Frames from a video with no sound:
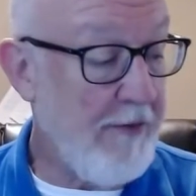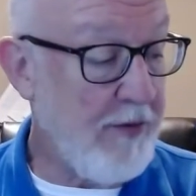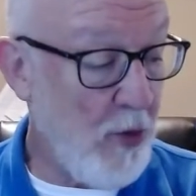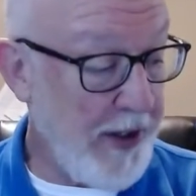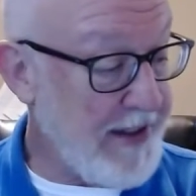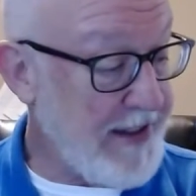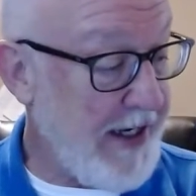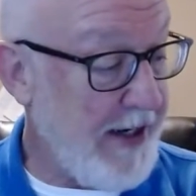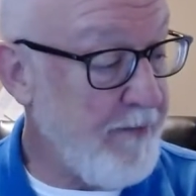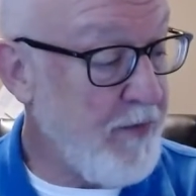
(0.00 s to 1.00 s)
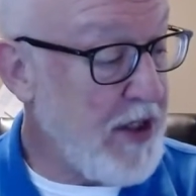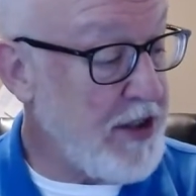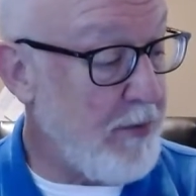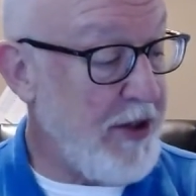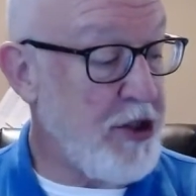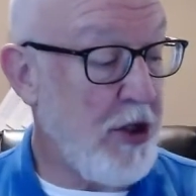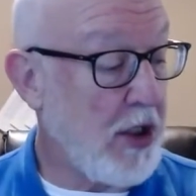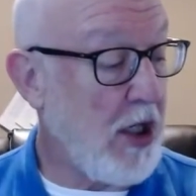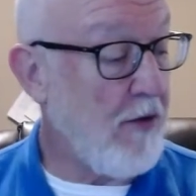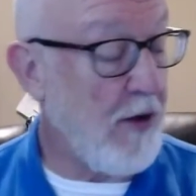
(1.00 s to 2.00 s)
from week 10. So be sure to
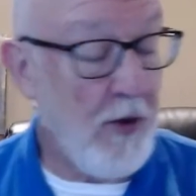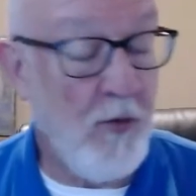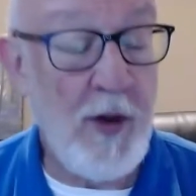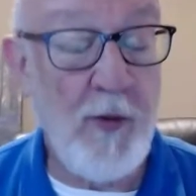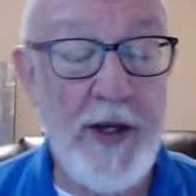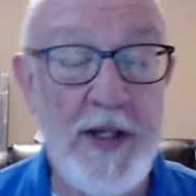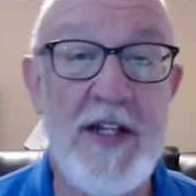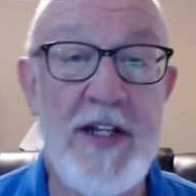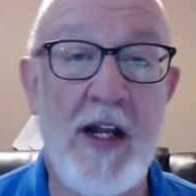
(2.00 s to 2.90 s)
look over weeks 10,